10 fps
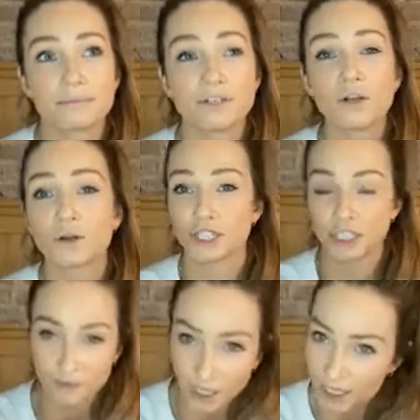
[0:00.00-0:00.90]
not
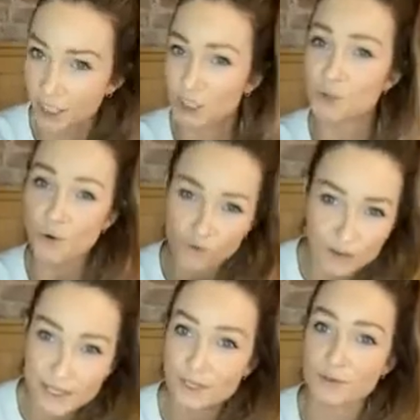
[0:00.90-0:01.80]
just for like the
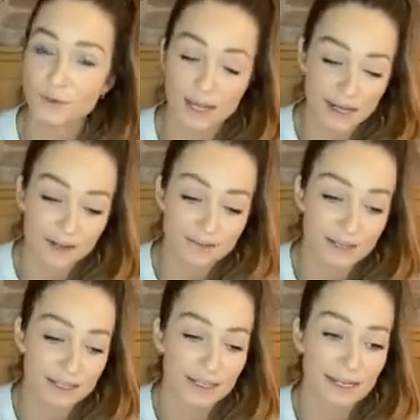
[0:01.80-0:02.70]
endorphins and all that kind of
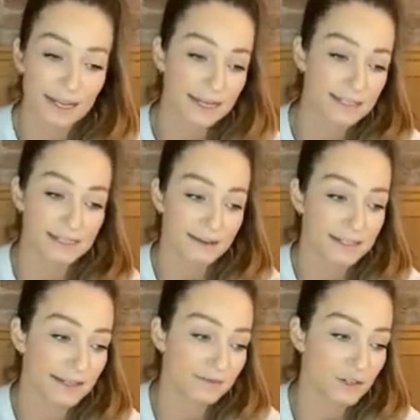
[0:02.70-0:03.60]
thing that
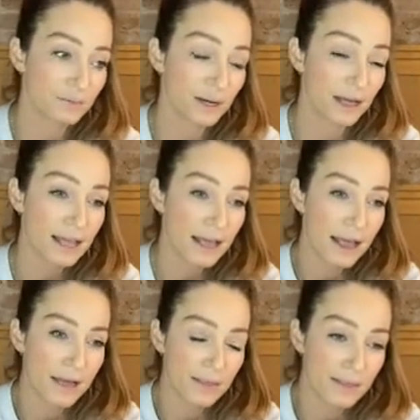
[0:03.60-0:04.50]
exercise gives you, but
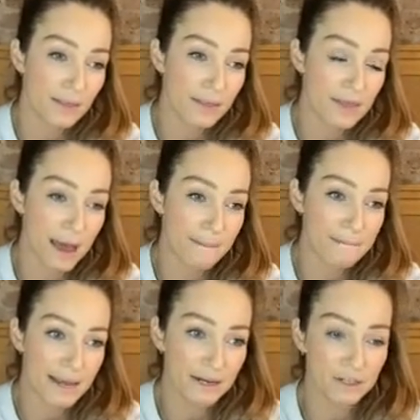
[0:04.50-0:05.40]
that
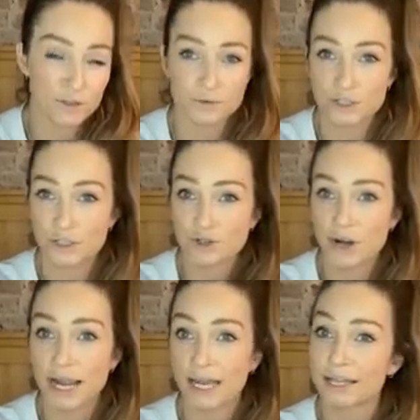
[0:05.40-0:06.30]
mental
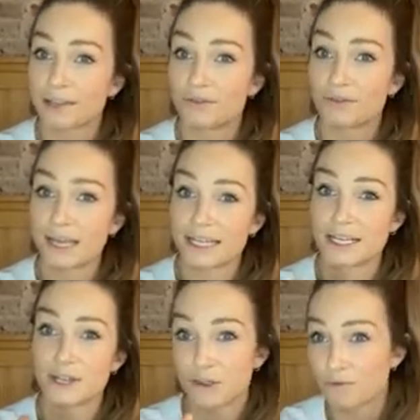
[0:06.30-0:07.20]
strength of
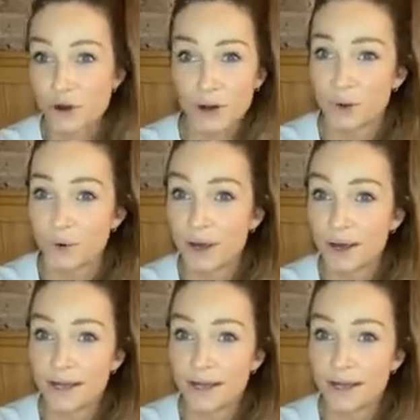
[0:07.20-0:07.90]
getting through